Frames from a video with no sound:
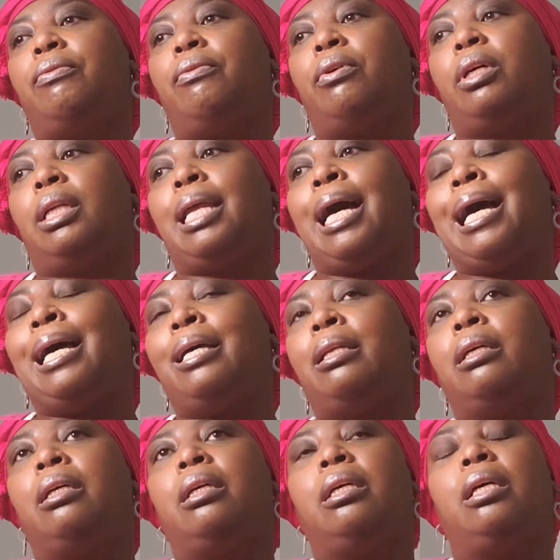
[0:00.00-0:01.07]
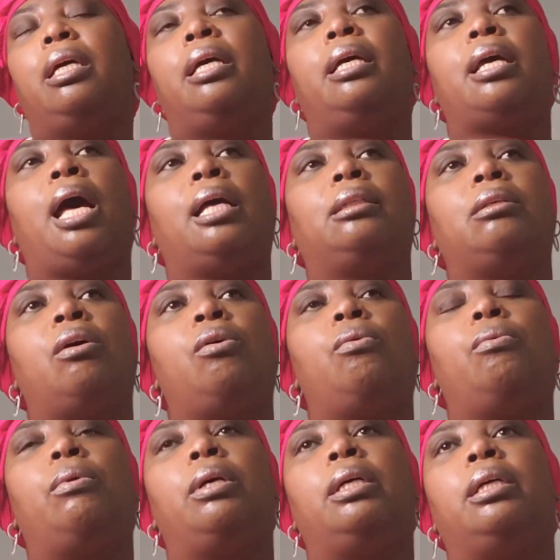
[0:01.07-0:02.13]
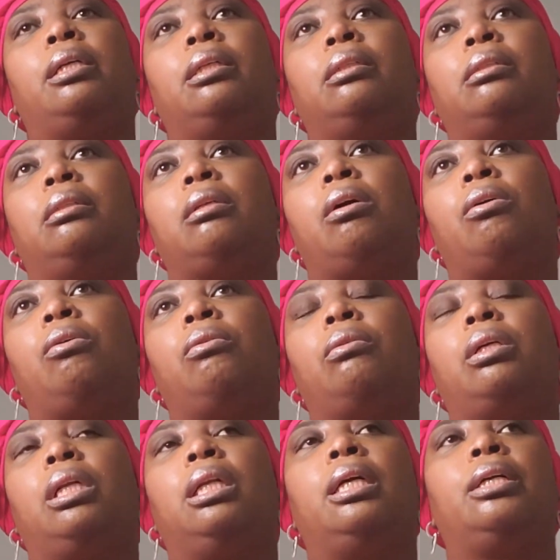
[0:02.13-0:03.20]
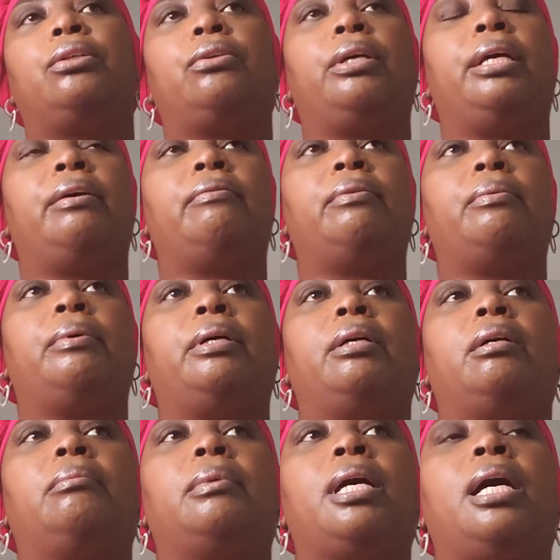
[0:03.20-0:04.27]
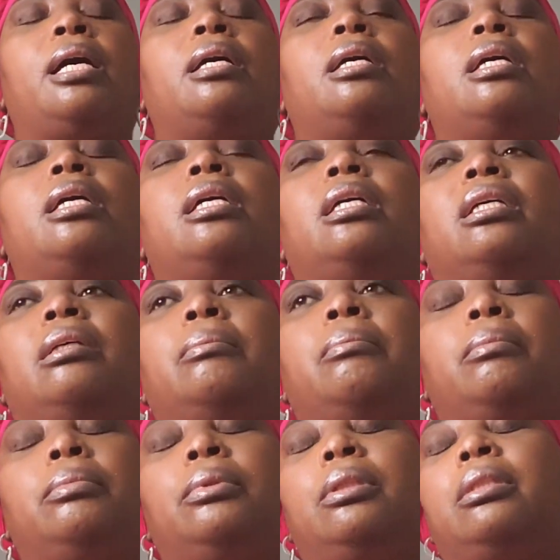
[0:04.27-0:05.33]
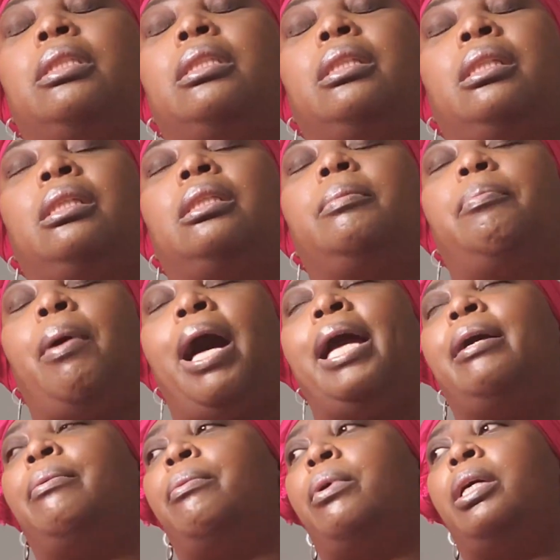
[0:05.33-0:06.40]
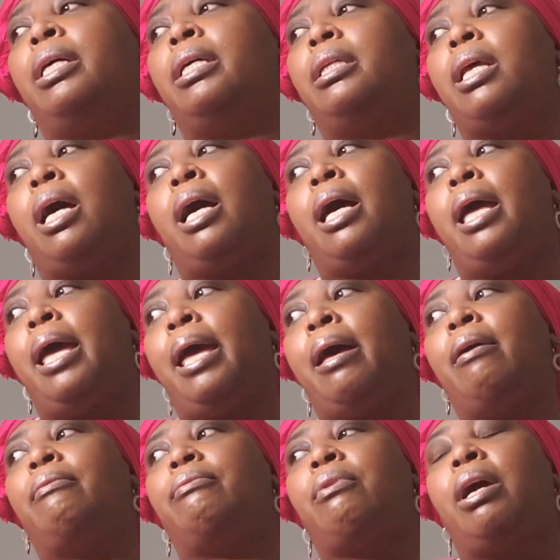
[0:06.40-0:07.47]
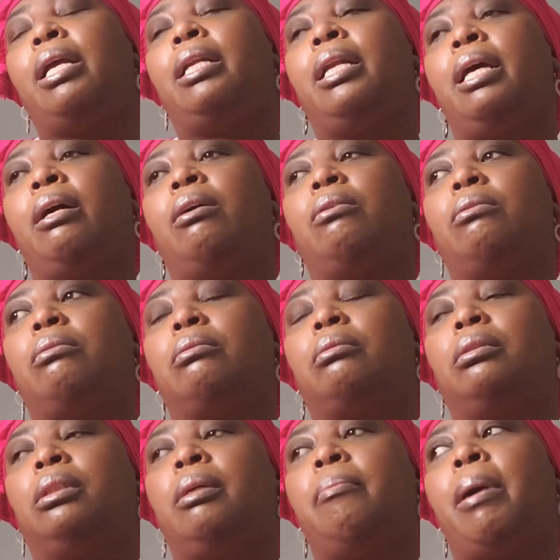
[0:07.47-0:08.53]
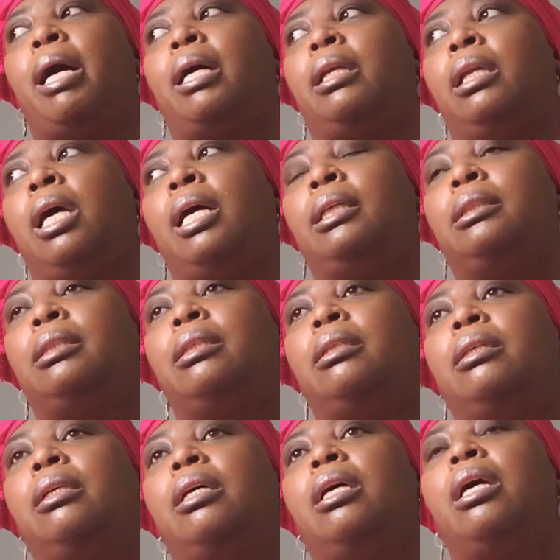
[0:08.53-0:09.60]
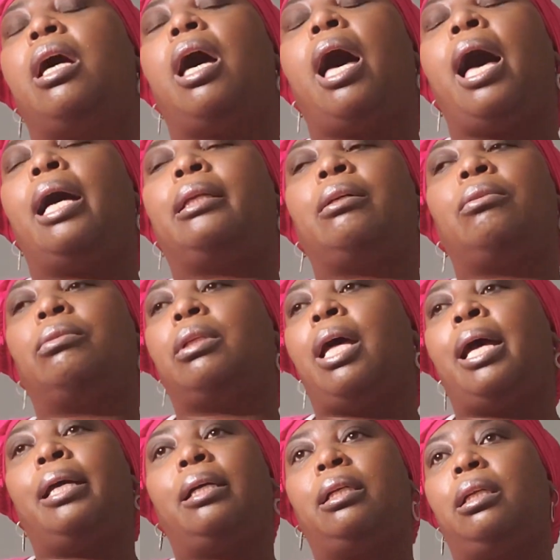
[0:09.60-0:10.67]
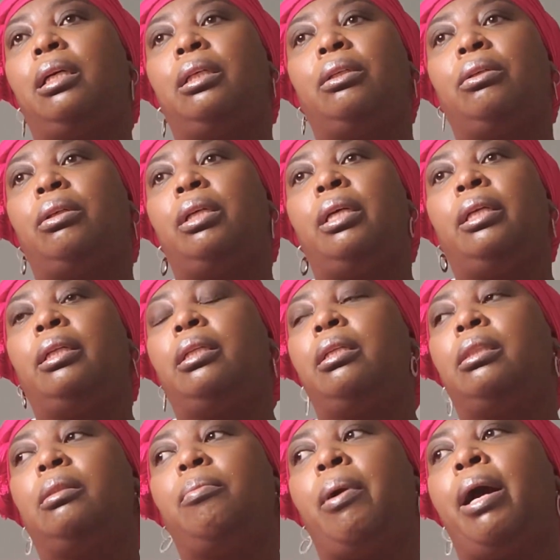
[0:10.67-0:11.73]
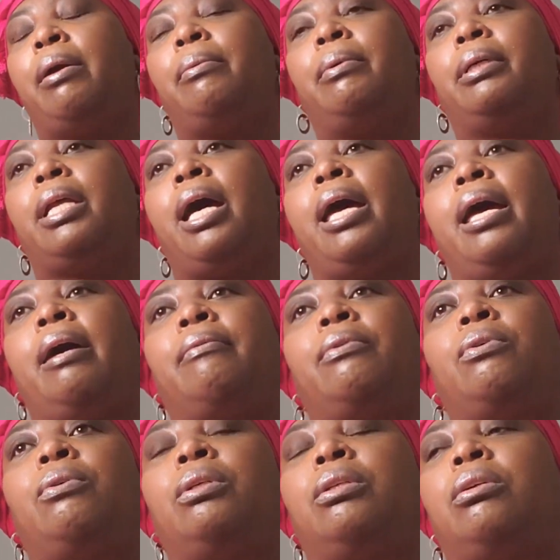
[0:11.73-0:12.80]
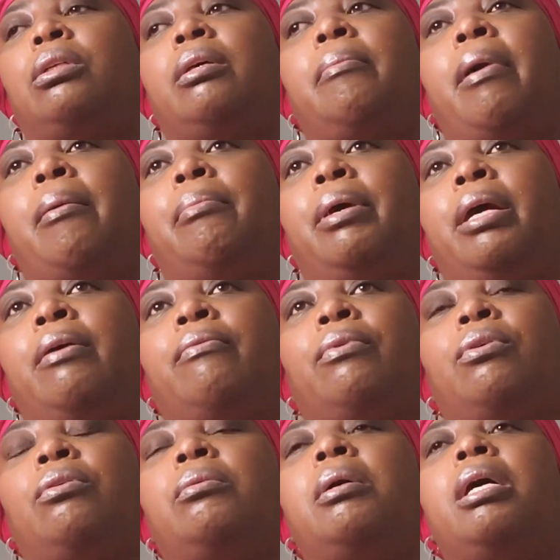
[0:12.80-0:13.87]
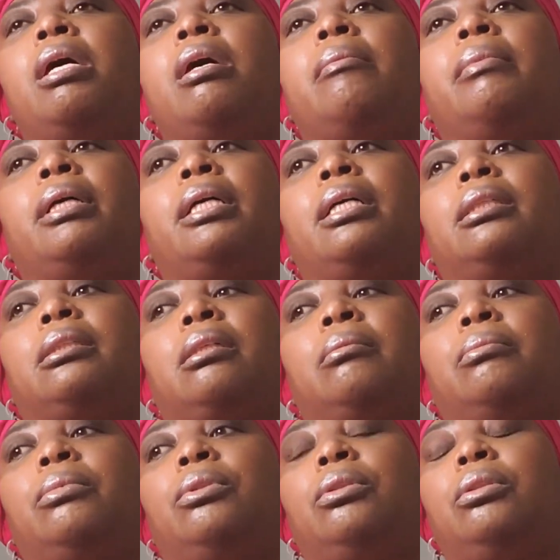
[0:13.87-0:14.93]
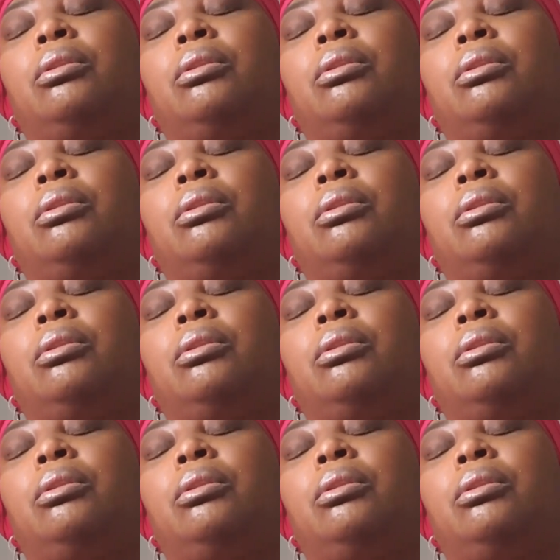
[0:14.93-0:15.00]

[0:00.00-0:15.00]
for a lot, and I don't want, you know, clutter everywhere. I'm not, despite what I have right now in my closet, I don't like clutter. And despite what I have going on in my bedroom, because I'm